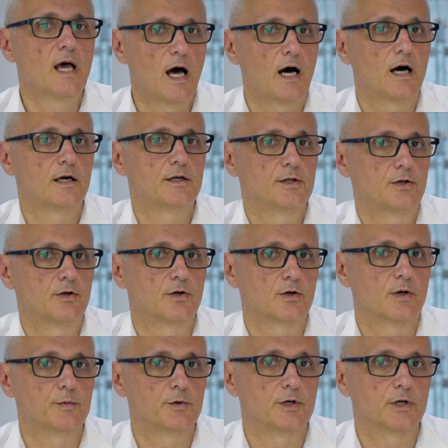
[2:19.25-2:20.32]
are the
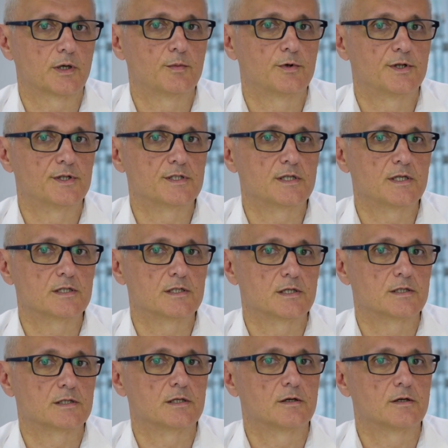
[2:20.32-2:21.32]
non-communicable diseases.